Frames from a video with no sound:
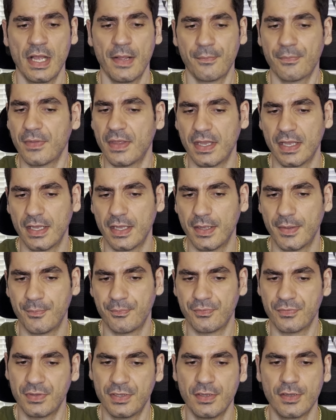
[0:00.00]

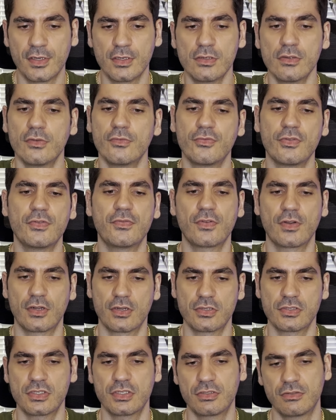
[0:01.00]
Here we
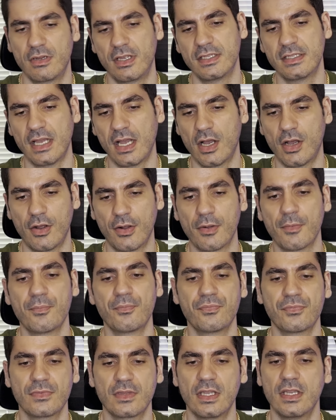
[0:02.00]
first create our
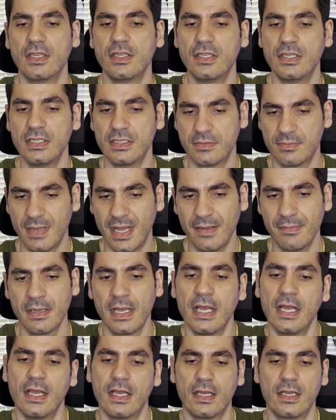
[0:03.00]
heat map.
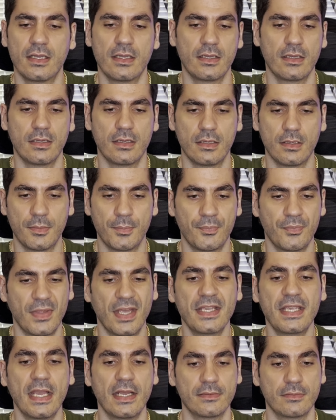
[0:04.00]

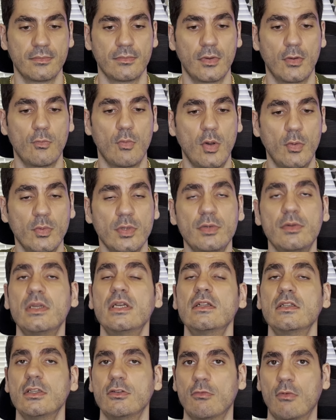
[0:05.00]
Again, what we
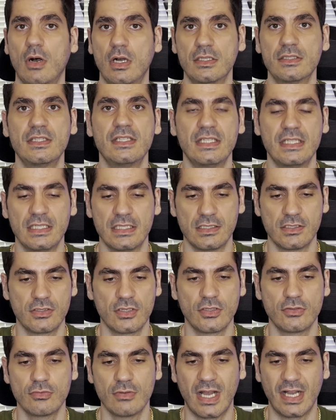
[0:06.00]
really want is
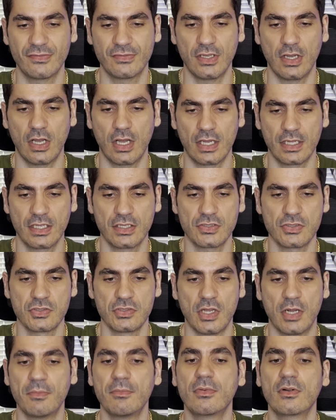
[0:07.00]
to have the highest
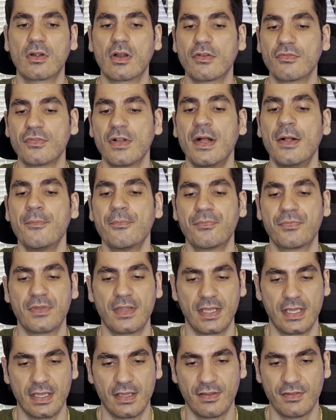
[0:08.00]
number of
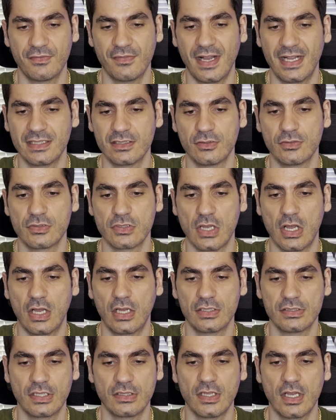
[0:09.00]
values
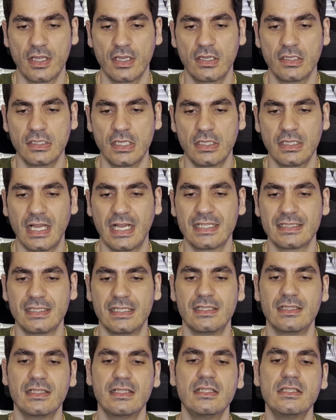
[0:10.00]
on the diagonal and the
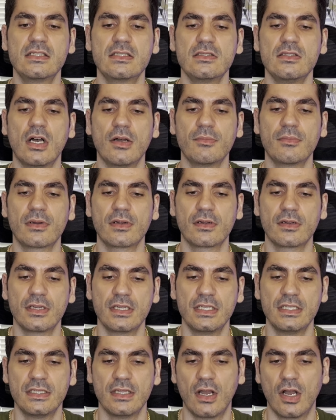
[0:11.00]
least number
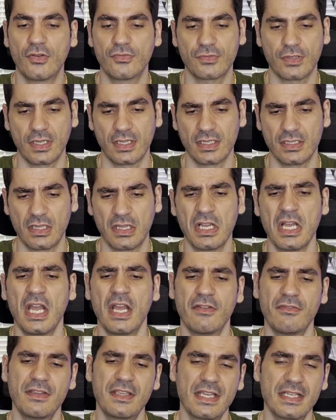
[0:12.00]
in the off diagonal.
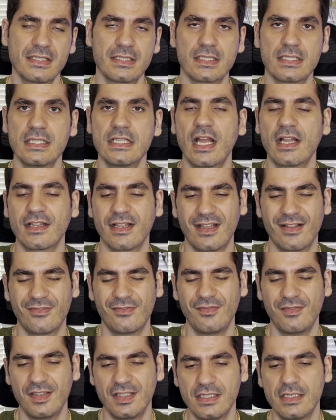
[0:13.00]
We can see that
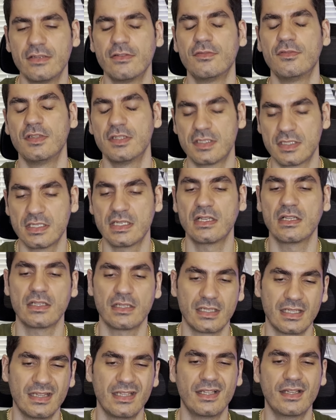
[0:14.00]
we see a
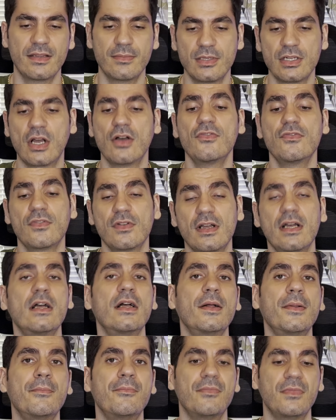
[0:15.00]
little bit of
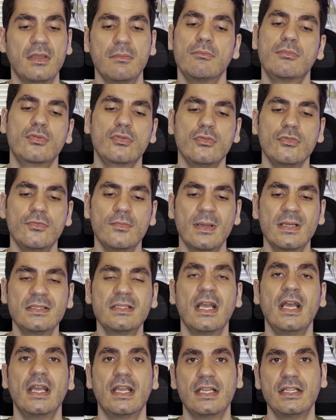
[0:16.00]
improvement
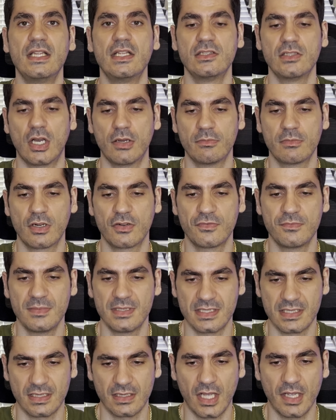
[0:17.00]
in the number of
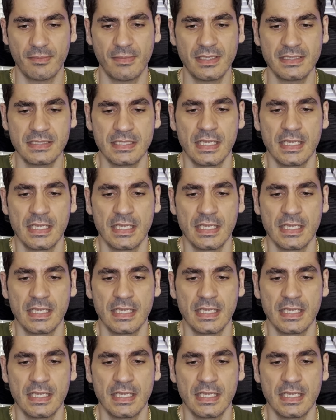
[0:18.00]
misalignments.